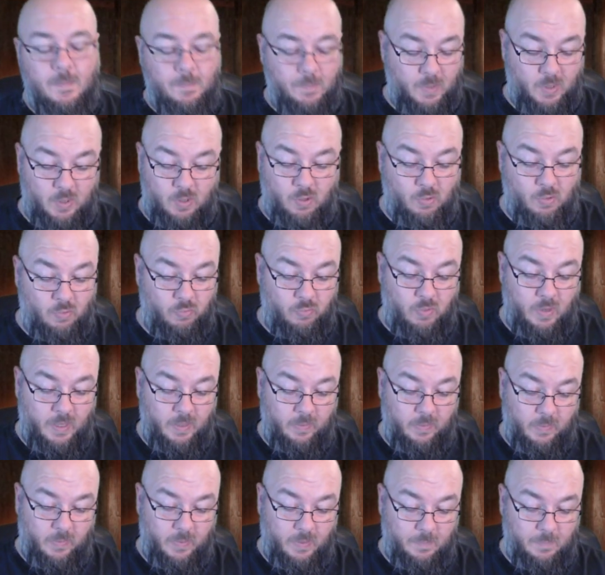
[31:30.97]
It's
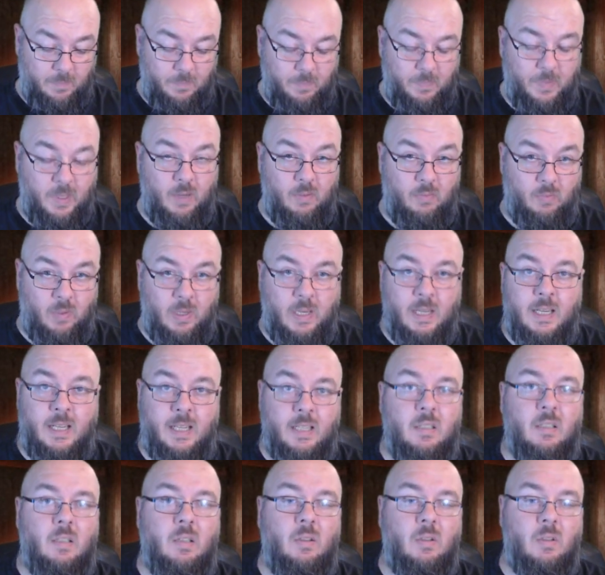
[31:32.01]
great fun. It really
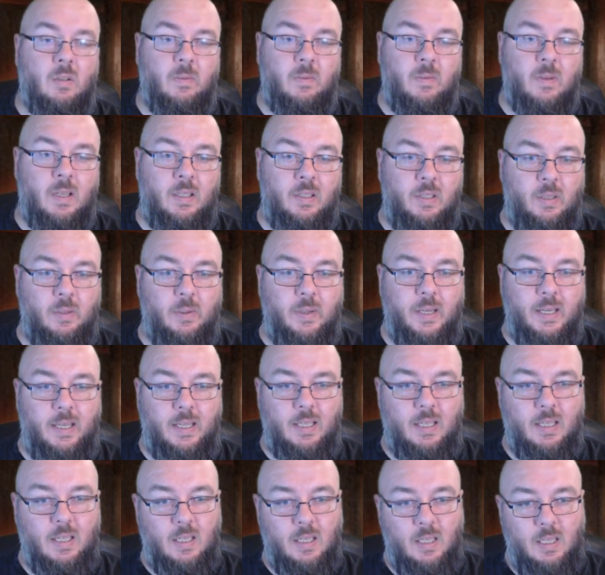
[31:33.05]
is a lot of fun doing it.
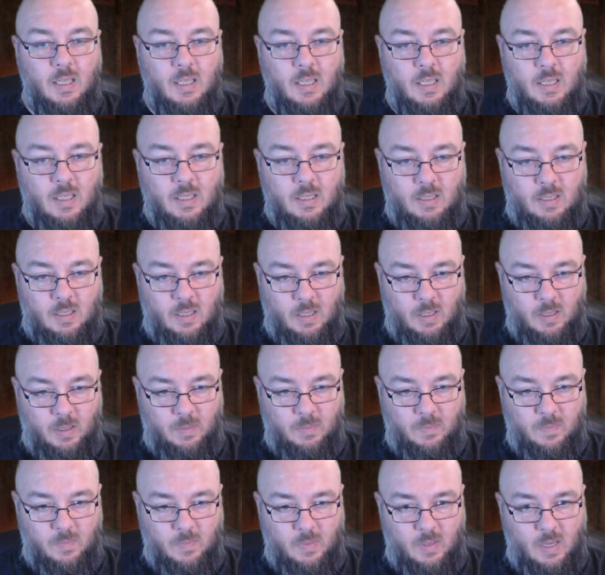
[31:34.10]
So
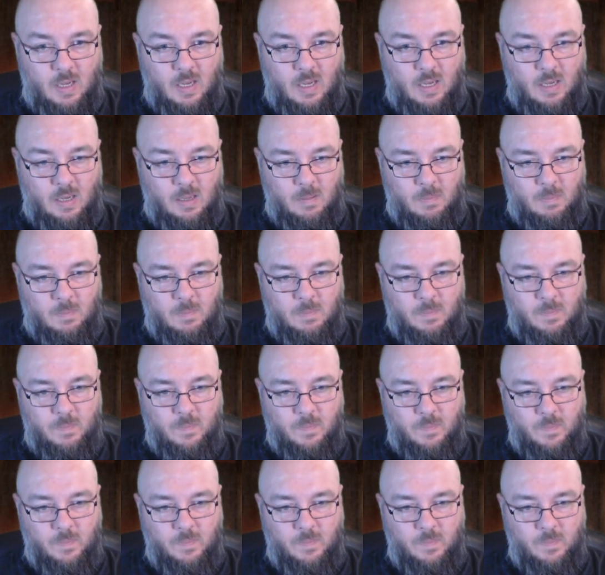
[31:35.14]
um,